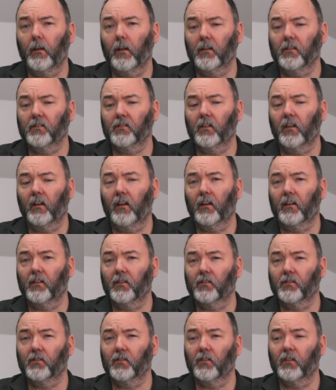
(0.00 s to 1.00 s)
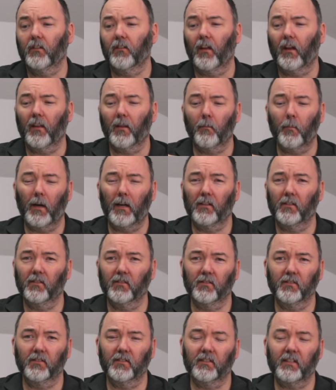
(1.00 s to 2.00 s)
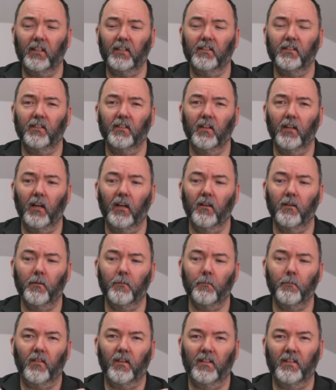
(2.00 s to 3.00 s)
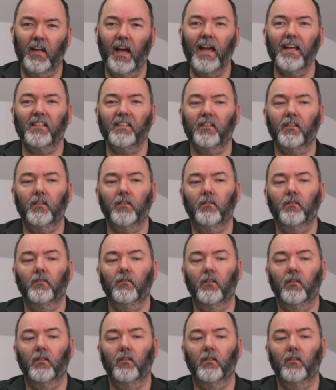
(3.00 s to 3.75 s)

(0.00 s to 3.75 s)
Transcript: That is certainly a concern that the pad doesn't stick to the, the desk.